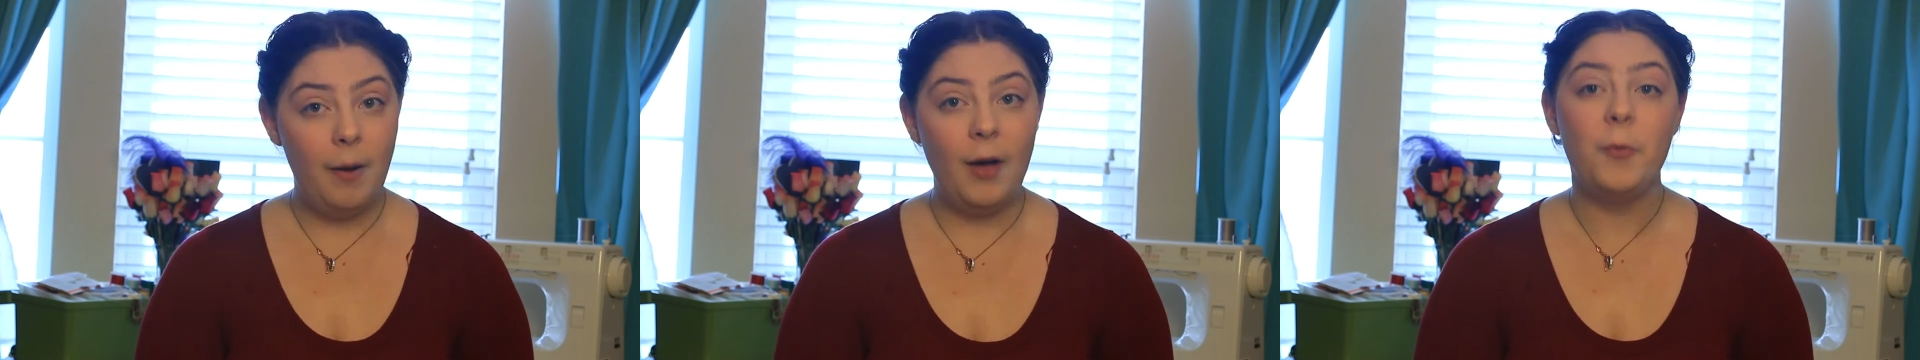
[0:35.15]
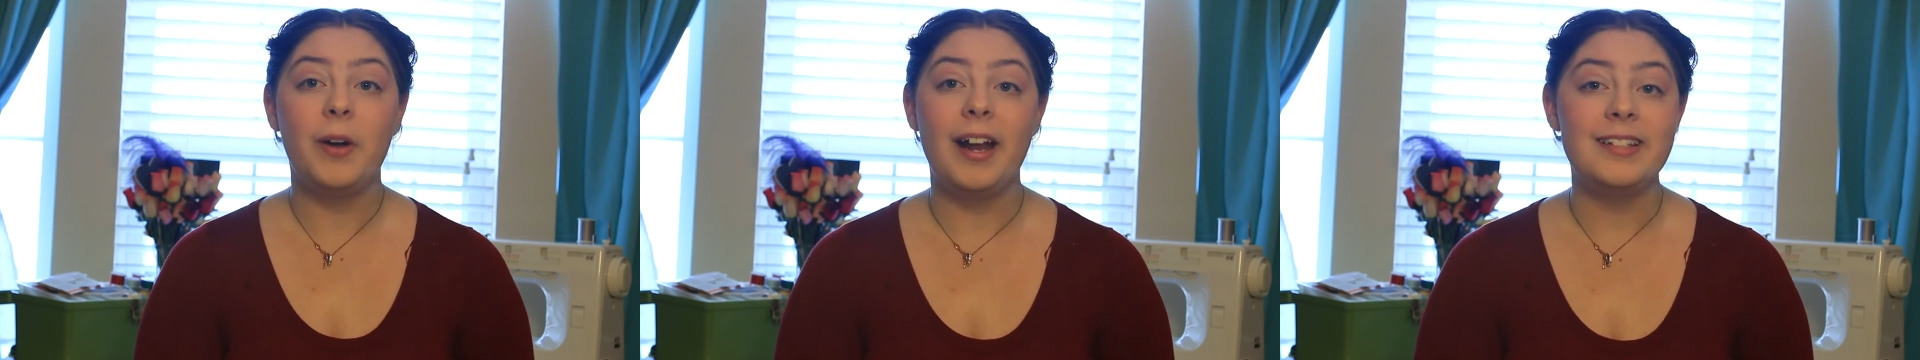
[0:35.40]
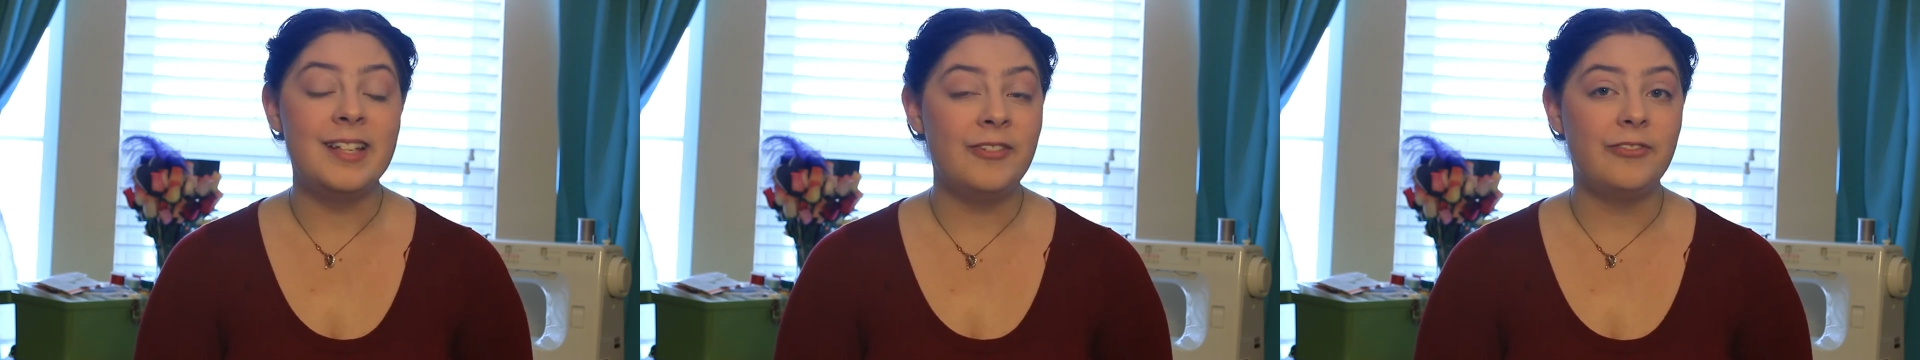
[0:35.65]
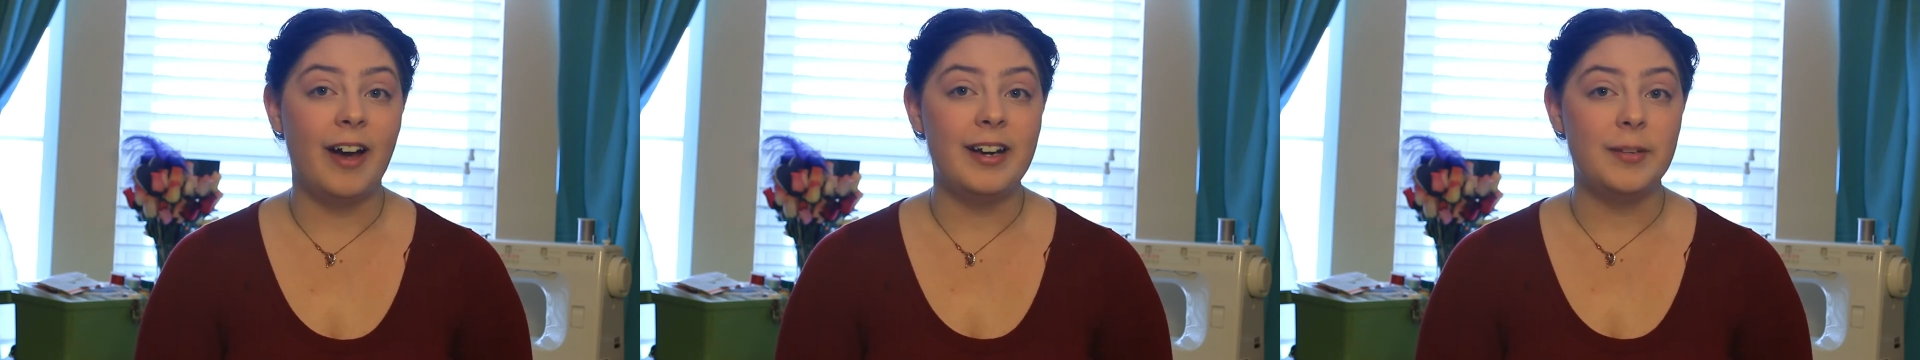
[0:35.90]
But what I did
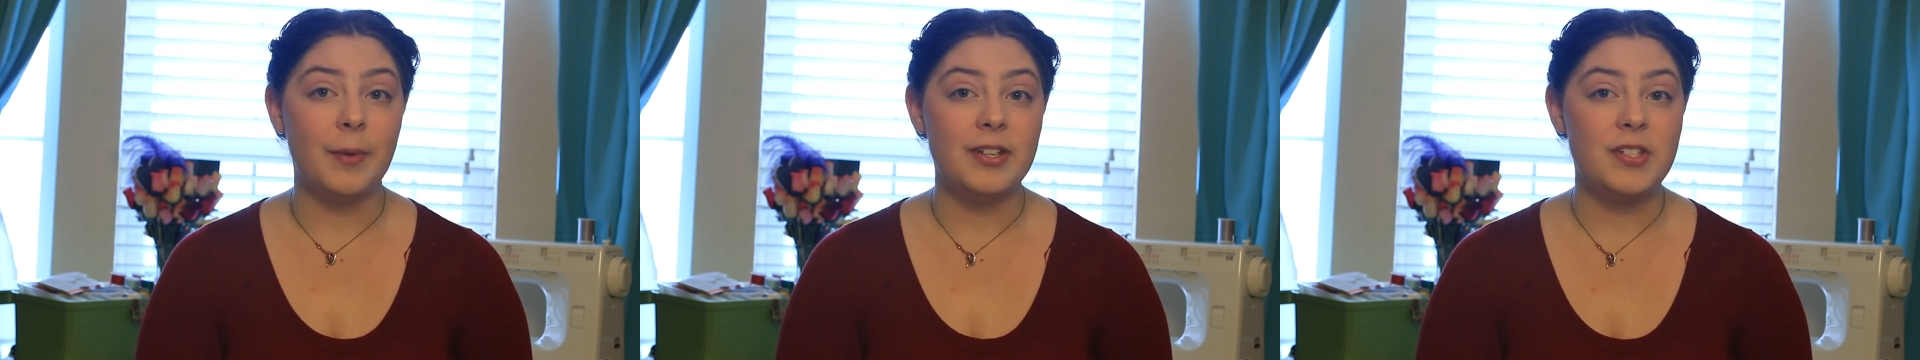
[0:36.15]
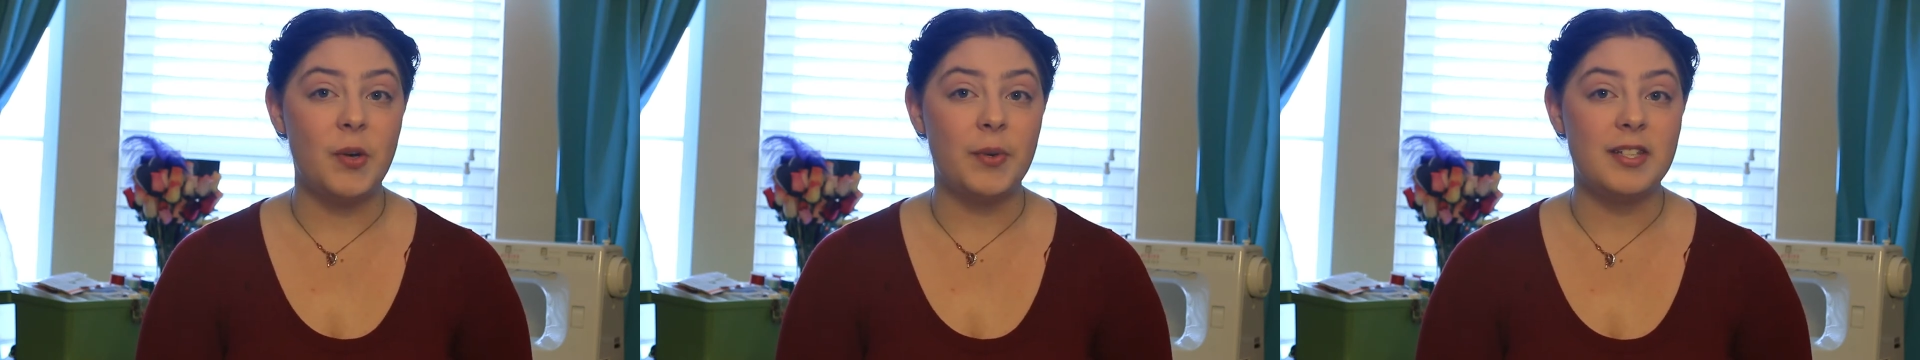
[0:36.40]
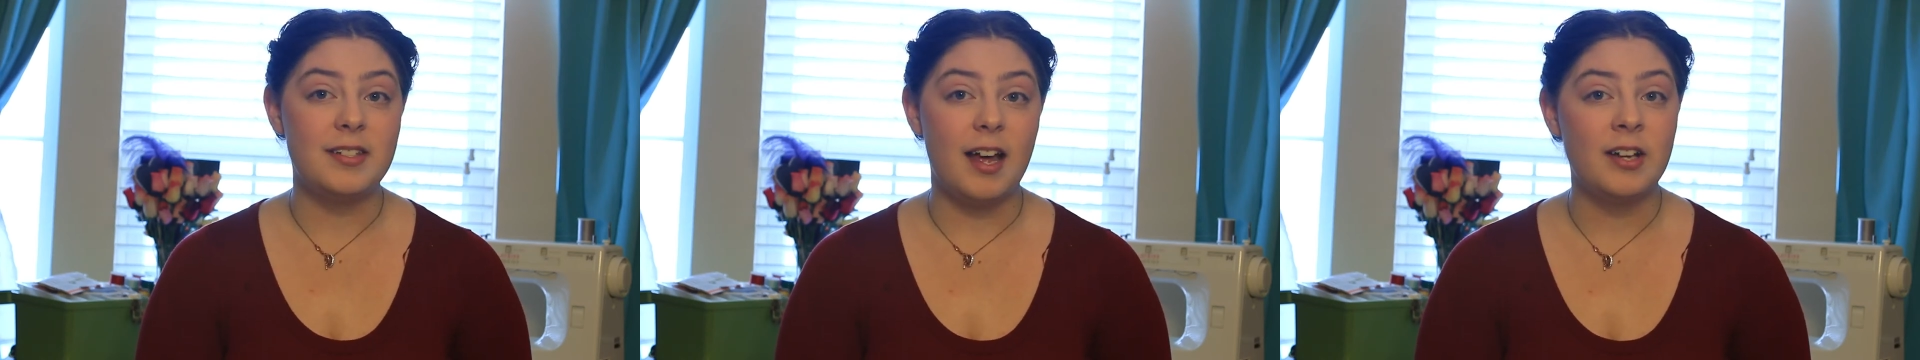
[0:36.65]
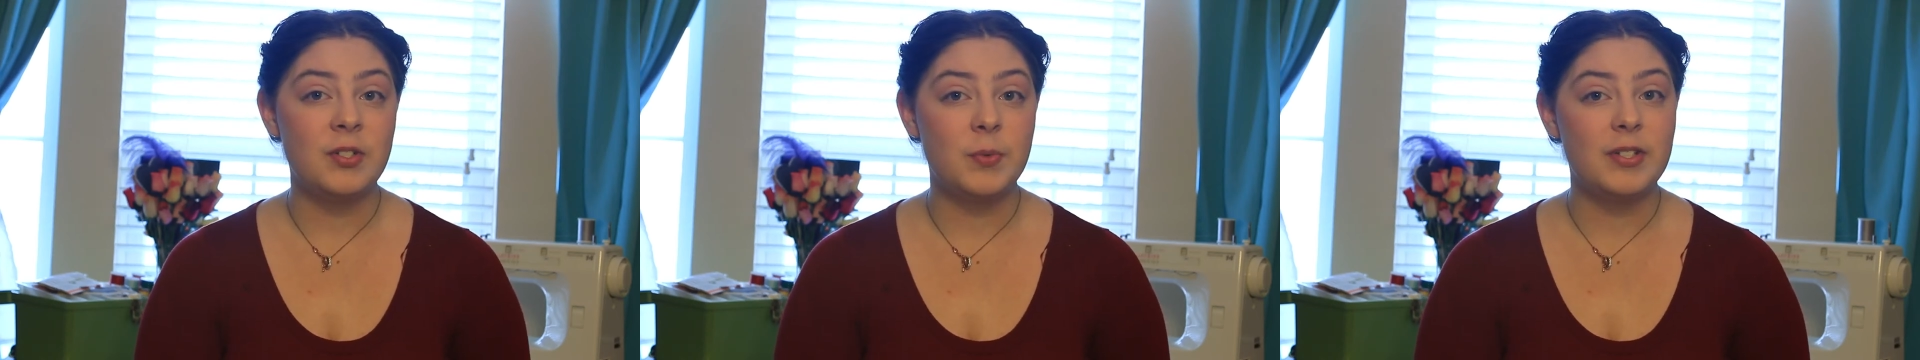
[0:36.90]
find in my sewing
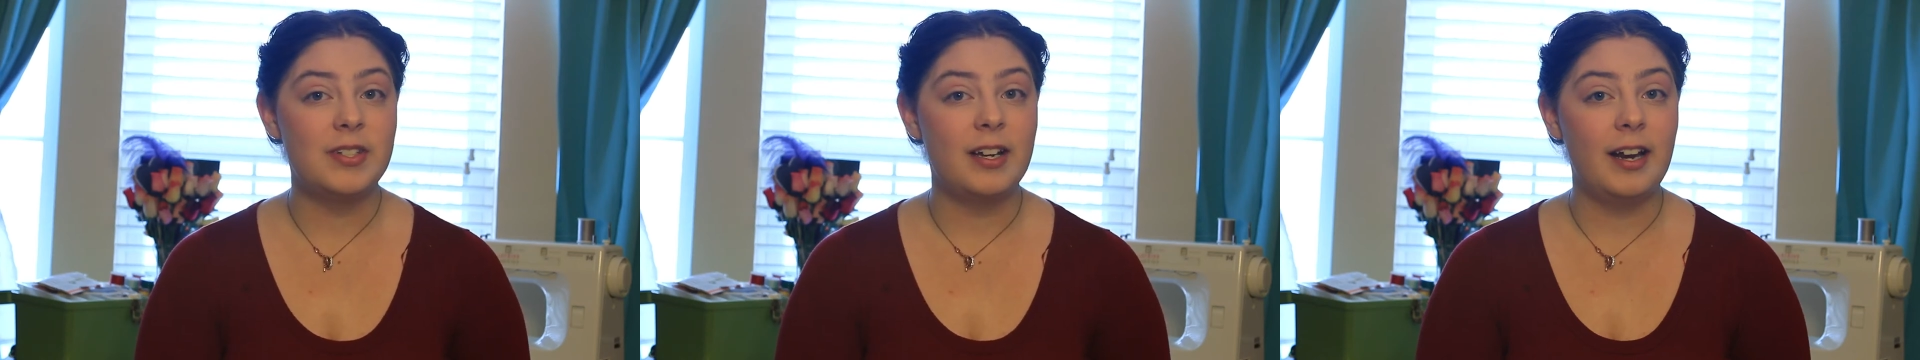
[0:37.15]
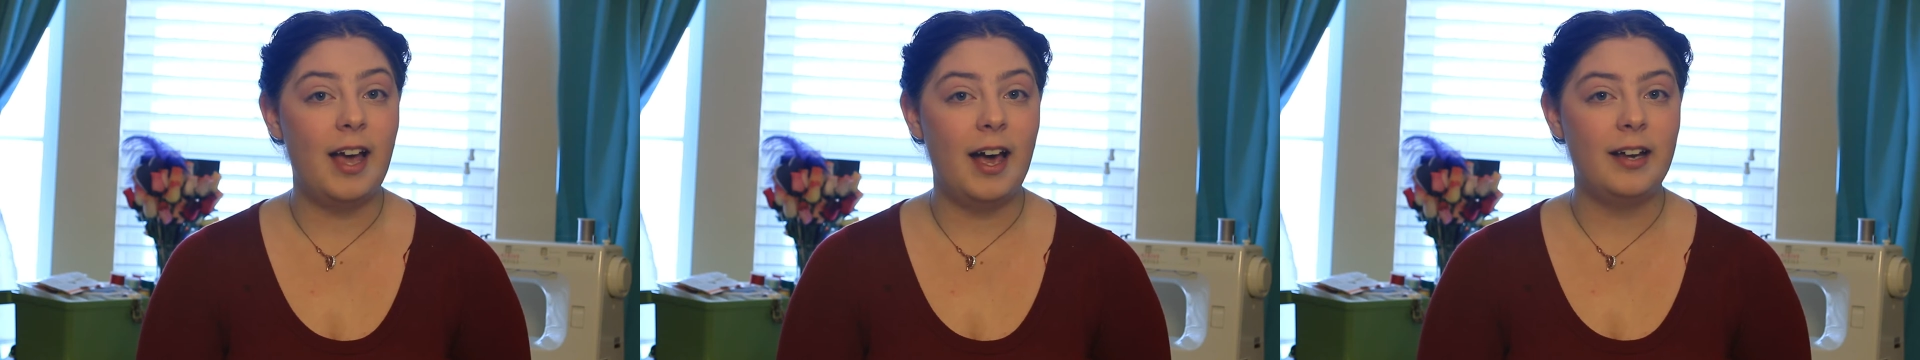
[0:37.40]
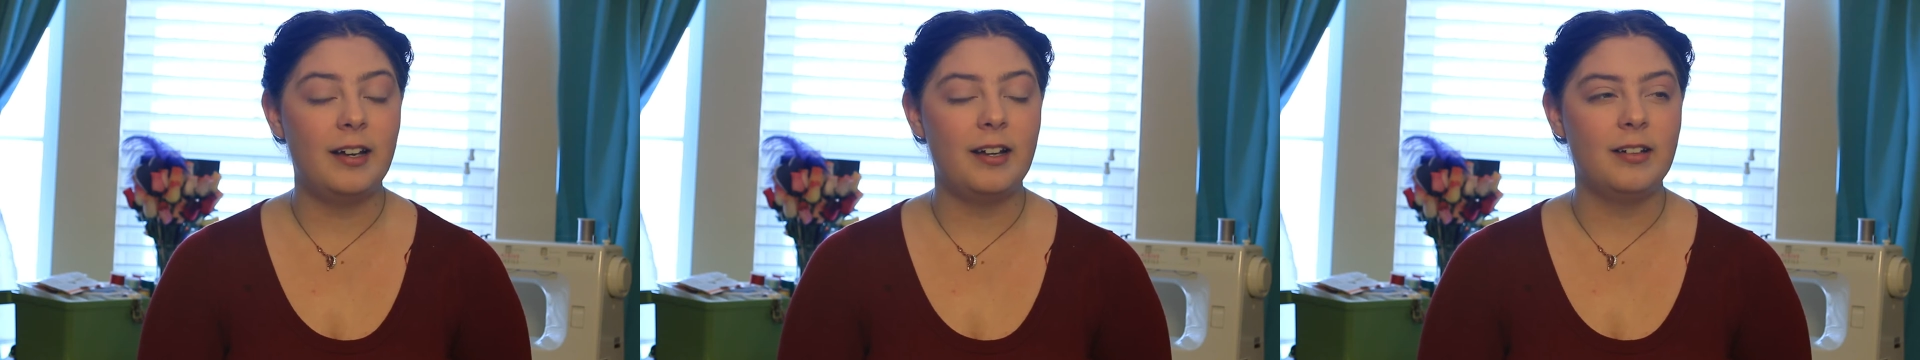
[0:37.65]
stash was that I had